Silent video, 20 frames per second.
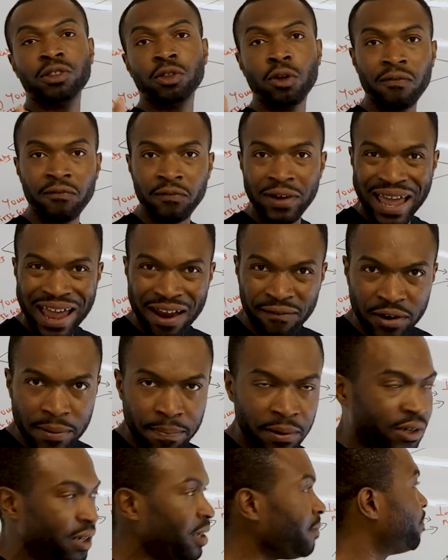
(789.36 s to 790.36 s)
Not for
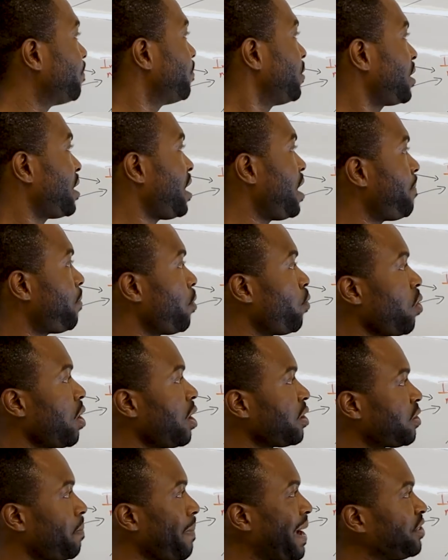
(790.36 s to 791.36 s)
everybody, okay, but
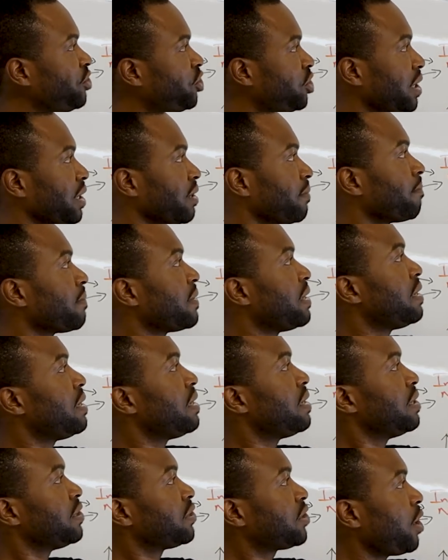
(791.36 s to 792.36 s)
worth mentioning.
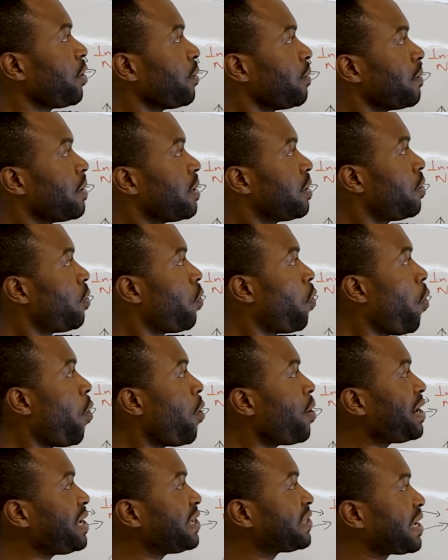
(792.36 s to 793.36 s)
So,
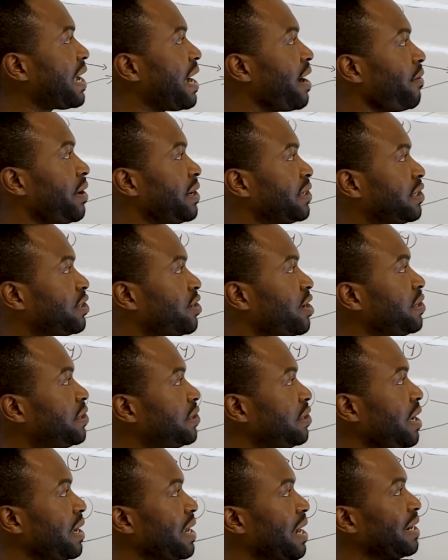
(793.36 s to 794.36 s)
all these areas, as you can
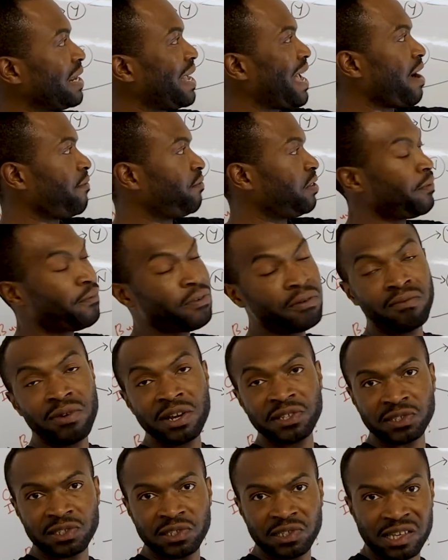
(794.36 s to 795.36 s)
see again, have different
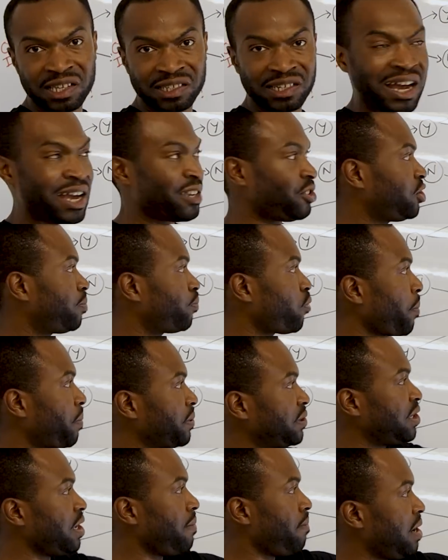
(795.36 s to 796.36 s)
risks attached.
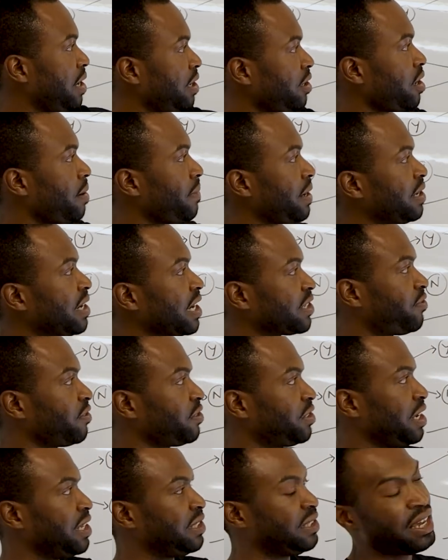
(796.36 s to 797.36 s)
Property, medium, index
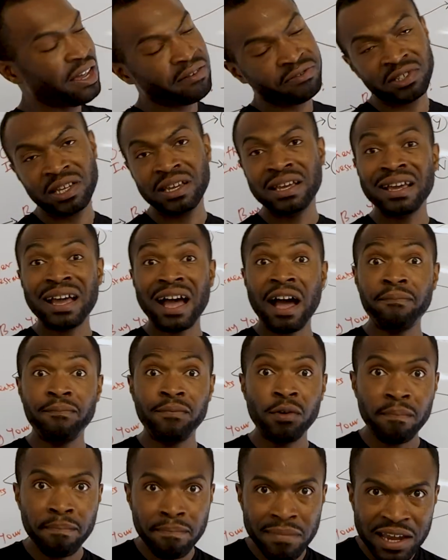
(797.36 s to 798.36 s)
funds and ETFs are
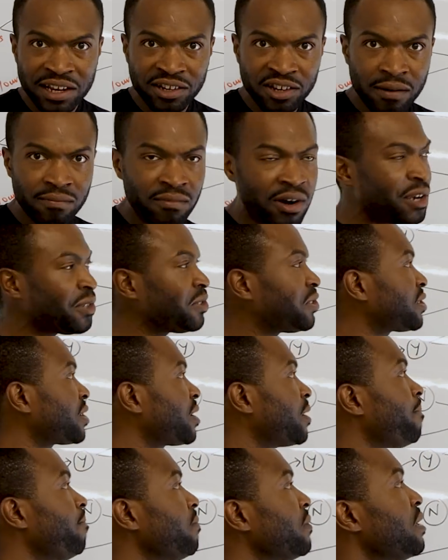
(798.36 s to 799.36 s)
for medium
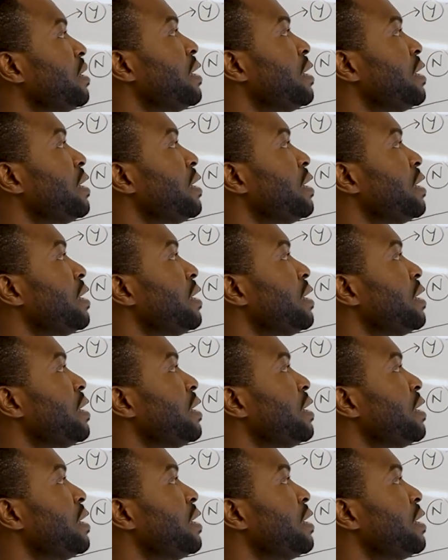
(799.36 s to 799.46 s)
risk.